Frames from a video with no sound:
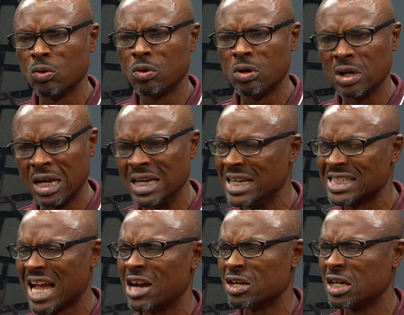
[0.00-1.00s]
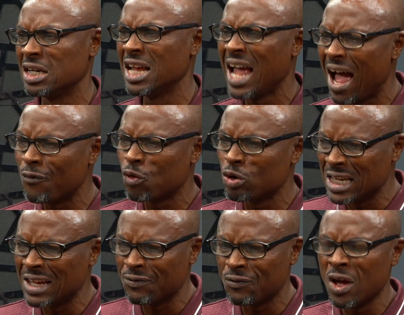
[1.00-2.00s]
in this country. They have to
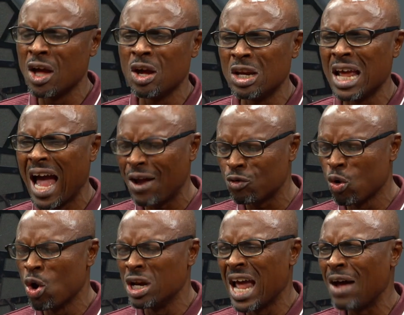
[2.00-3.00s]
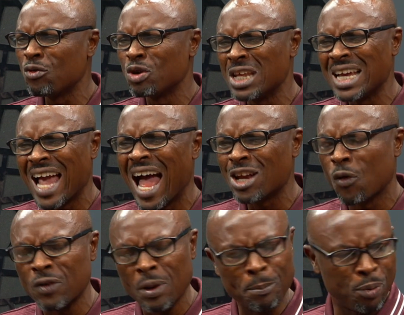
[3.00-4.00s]
think. They have to think out
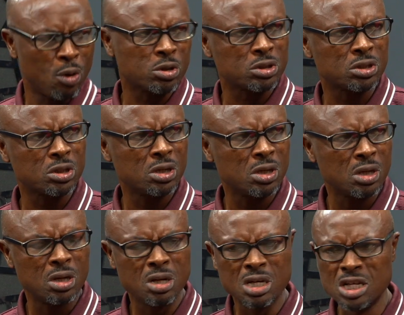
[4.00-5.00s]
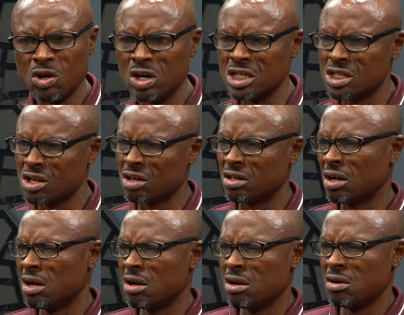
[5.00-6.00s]
of the box. You know, it's not
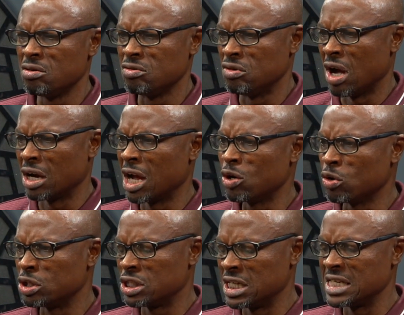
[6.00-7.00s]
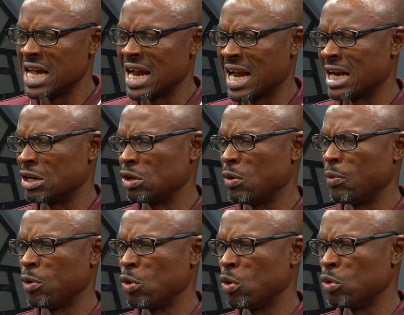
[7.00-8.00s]
you are going to sit down
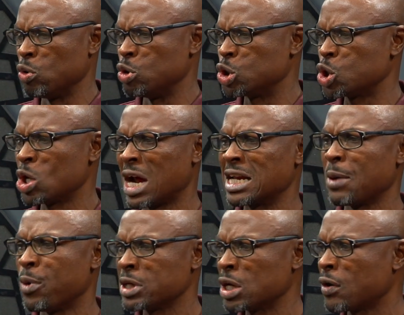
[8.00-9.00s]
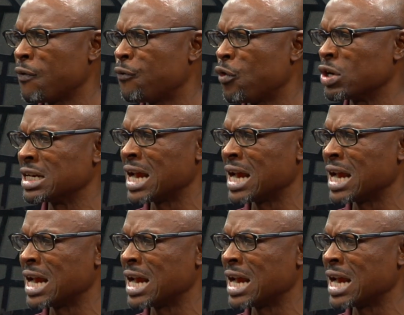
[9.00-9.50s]
and you shun at a budget of 49